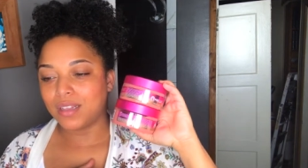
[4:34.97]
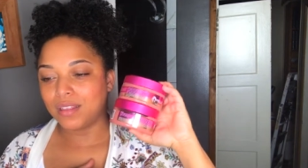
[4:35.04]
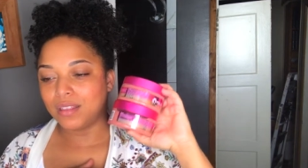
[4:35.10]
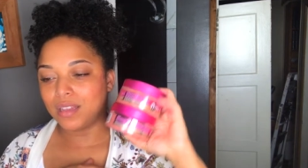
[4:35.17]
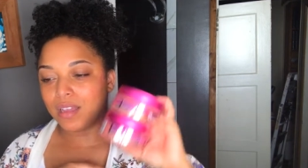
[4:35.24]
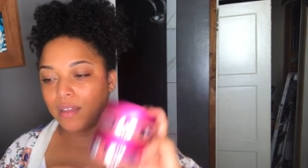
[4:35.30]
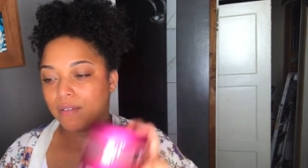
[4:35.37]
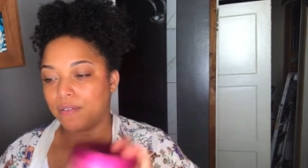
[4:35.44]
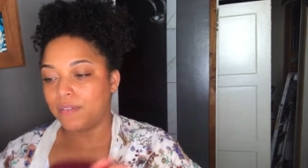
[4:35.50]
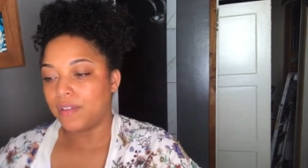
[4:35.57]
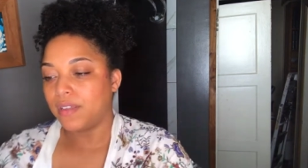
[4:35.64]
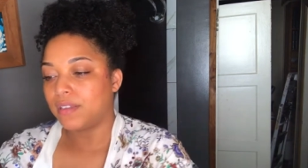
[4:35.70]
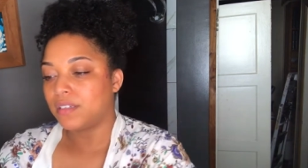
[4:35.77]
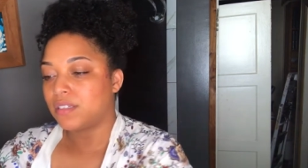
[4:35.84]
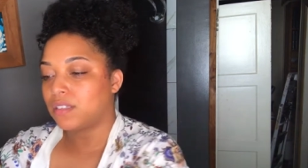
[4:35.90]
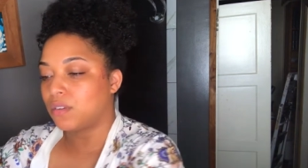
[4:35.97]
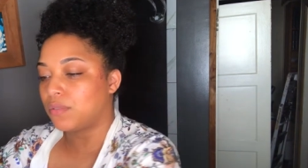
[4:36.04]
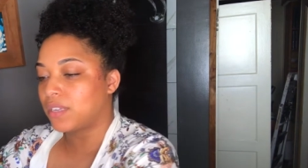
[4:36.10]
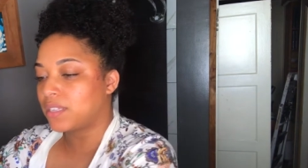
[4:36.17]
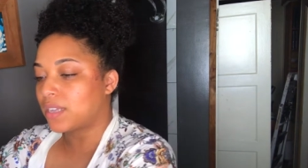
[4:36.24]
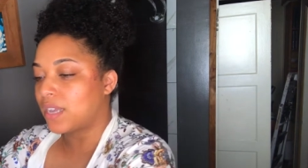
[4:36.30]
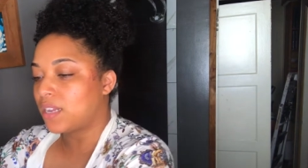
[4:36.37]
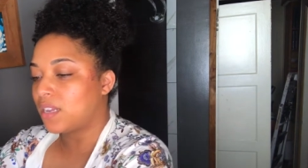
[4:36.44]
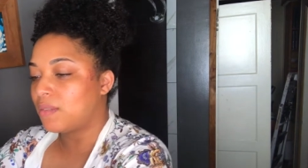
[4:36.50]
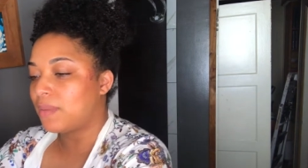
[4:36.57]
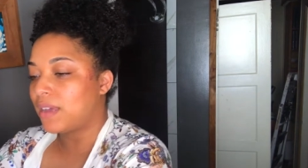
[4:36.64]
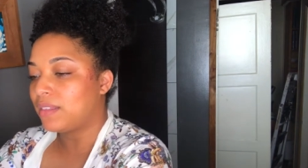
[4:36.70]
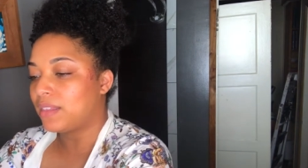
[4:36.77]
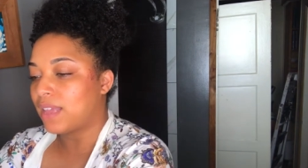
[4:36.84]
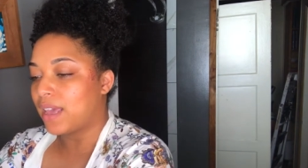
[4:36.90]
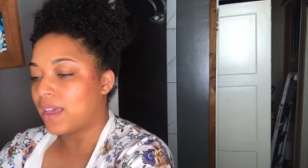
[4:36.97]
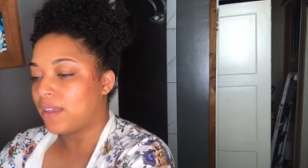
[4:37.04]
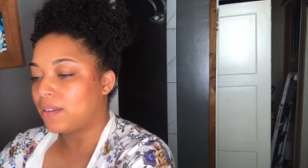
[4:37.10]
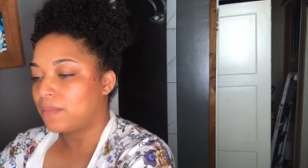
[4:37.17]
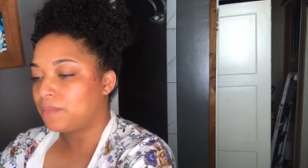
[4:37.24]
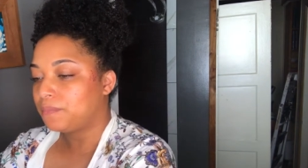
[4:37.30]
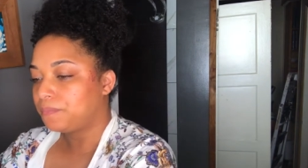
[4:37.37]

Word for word: Love, so excited about that.